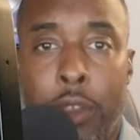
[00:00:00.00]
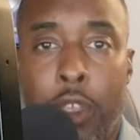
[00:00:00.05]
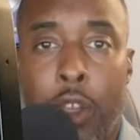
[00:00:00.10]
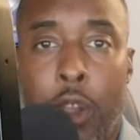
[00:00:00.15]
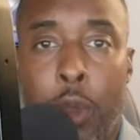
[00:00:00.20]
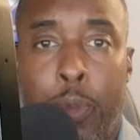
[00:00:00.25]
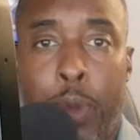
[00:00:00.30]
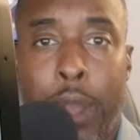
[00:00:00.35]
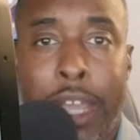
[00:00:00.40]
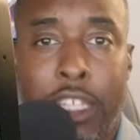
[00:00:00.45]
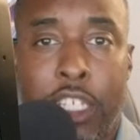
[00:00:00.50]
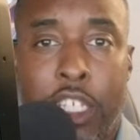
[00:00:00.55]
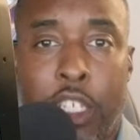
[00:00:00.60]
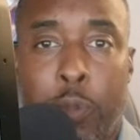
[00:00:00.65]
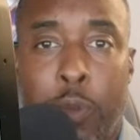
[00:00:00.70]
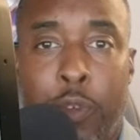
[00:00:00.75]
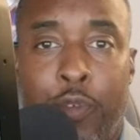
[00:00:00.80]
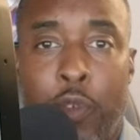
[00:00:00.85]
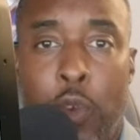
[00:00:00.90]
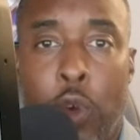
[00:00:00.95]
practice
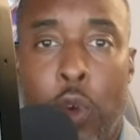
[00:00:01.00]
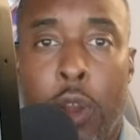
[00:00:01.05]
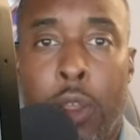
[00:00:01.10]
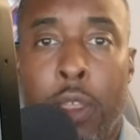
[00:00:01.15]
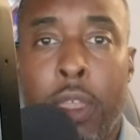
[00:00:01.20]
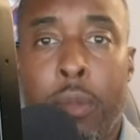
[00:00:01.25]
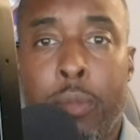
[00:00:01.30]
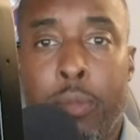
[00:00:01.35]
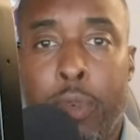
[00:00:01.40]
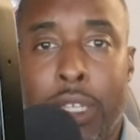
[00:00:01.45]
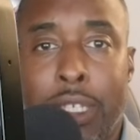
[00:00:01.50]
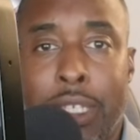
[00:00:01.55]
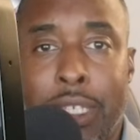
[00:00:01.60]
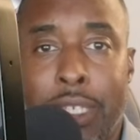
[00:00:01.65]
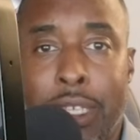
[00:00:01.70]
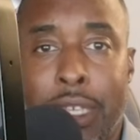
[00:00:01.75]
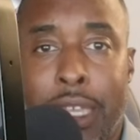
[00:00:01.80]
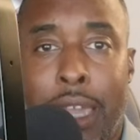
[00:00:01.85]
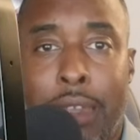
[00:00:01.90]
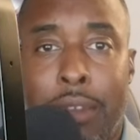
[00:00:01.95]
before
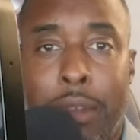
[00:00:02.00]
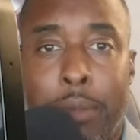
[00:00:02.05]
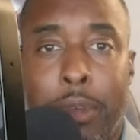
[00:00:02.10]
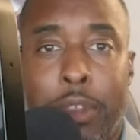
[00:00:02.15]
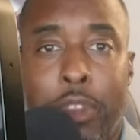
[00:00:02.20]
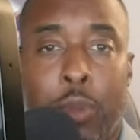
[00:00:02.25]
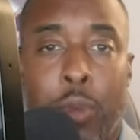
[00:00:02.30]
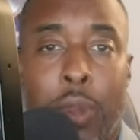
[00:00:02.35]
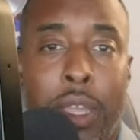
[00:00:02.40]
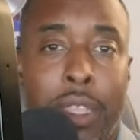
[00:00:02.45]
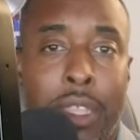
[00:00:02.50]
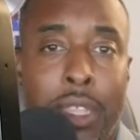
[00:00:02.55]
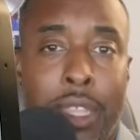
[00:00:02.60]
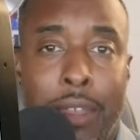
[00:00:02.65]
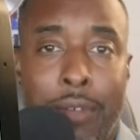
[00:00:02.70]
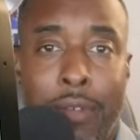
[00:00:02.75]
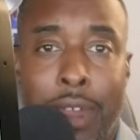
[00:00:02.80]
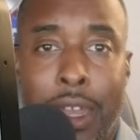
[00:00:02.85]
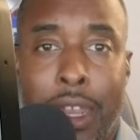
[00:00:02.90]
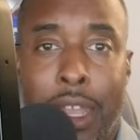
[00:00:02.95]
preseason game number three, and then they've
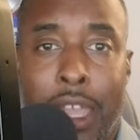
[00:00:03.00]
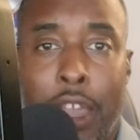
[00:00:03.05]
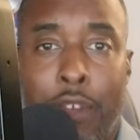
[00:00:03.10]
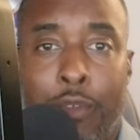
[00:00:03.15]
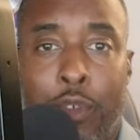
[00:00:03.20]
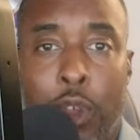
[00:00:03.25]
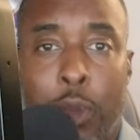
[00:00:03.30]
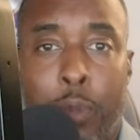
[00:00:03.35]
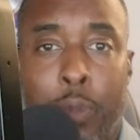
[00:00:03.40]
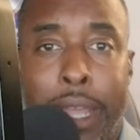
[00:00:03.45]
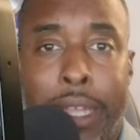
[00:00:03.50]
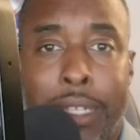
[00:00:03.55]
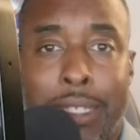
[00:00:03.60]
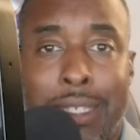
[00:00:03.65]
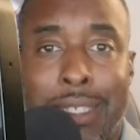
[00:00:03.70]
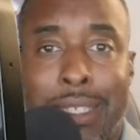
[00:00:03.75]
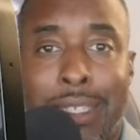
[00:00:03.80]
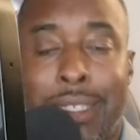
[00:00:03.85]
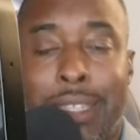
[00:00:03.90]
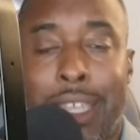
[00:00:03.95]
got a handful of
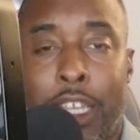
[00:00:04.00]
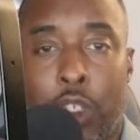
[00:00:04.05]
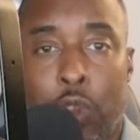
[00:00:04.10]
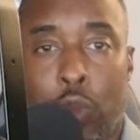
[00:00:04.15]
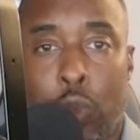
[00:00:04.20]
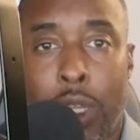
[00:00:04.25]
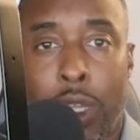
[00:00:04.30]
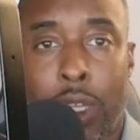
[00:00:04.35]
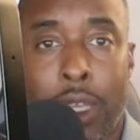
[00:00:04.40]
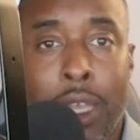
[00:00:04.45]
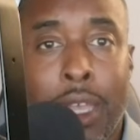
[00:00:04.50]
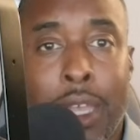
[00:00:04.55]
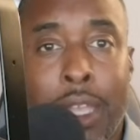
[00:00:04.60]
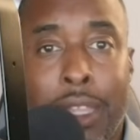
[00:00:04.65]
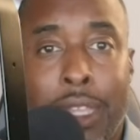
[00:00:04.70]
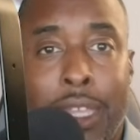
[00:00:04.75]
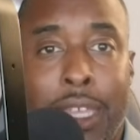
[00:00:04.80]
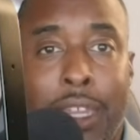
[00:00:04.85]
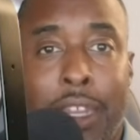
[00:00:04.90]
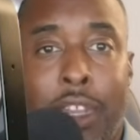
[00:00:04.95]
practices next week
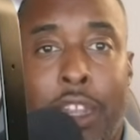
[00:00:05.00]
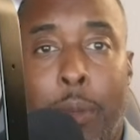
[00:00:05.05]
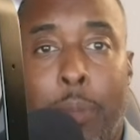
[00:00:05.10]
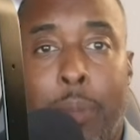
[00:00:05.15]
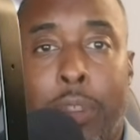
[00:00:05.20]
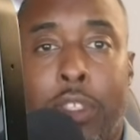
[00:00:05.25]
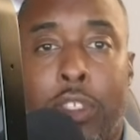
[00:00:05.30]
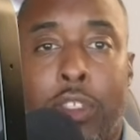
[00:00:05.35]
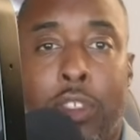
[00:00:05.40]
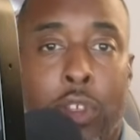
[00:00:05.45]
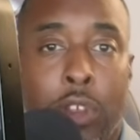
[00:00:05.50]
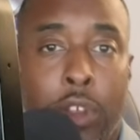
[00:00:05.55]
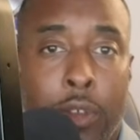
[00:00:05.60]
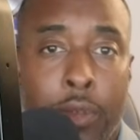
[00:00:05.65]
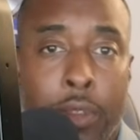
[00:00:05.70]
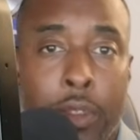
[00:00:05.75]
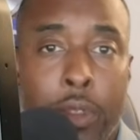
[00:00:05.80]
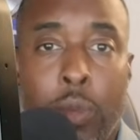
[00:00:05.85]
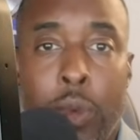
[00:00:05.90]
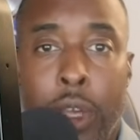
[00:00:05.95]
leading up until,
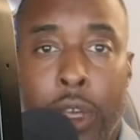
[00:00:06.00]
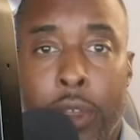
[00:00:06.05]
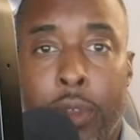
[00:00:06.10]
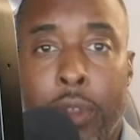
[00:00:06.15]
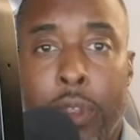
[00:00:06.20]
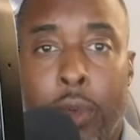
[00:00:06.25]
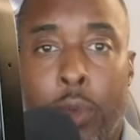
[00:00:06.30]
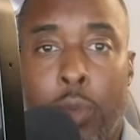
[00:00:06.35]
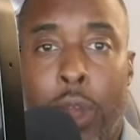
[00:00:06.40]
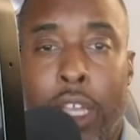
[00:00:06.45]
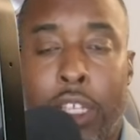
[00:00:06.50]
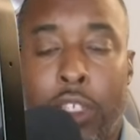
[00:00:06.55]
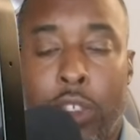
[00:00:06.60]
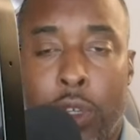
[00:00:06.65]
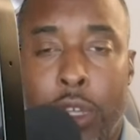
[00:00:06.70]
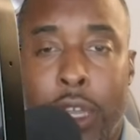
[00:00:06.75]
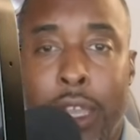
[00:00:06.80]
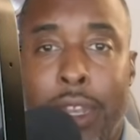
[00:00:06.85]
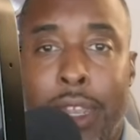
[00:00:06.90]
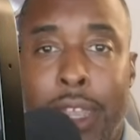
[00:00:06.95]
well, the roster
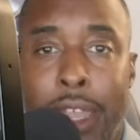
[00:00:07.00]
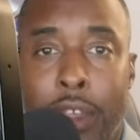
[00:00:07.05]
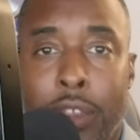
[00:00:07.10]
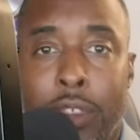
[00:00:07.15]
cut downs,